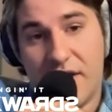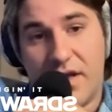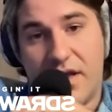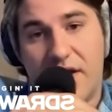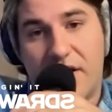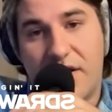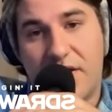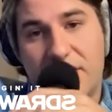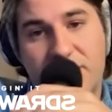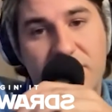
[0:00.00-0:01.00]
Right, uh,
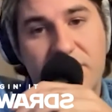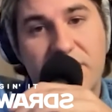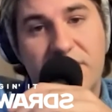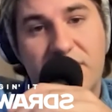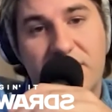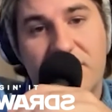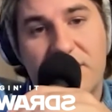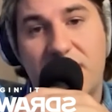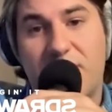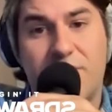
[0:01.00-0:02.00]
much easier
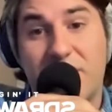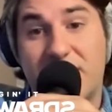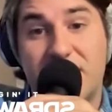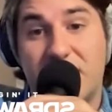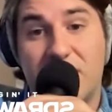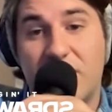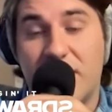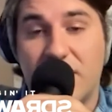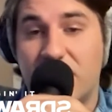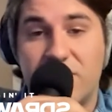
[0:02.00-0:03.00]
even a place like the
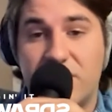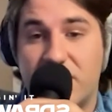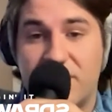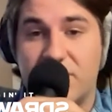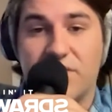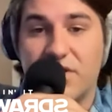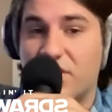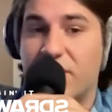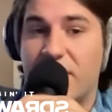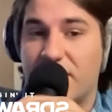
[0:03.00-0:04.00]
UK, you could just tour
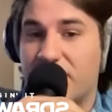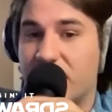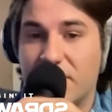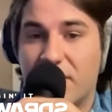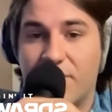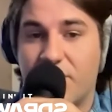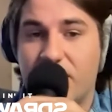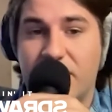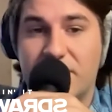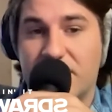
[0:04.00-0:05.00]
the UK for like a couple
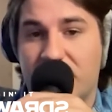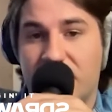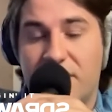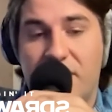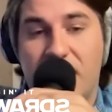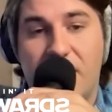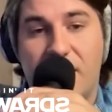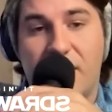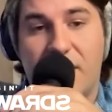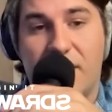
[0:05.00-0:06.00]
weeks, even.
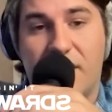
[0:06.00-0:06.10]
Um,